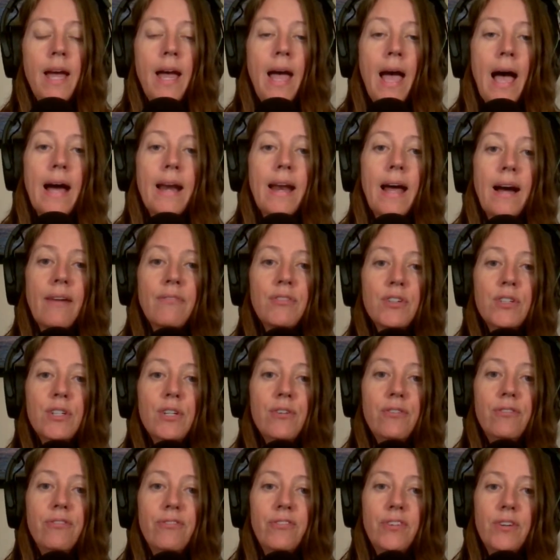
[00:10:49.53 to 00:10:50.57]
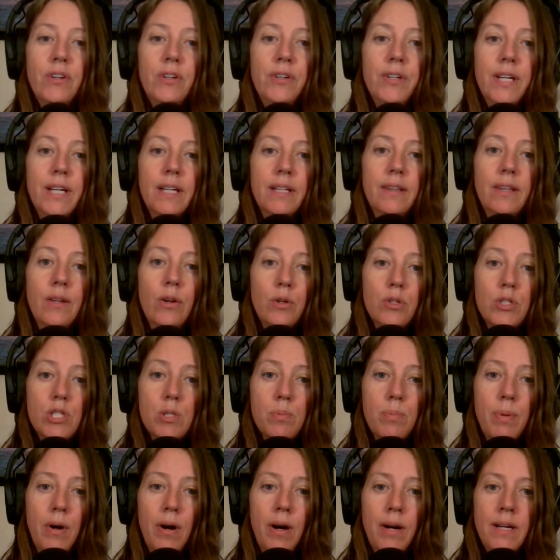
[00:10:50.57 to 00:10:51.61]
And after you've filled in those
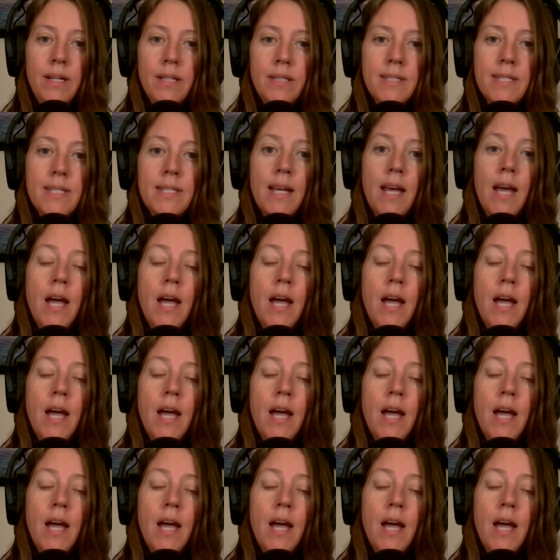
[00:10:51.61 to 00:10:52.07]
spots,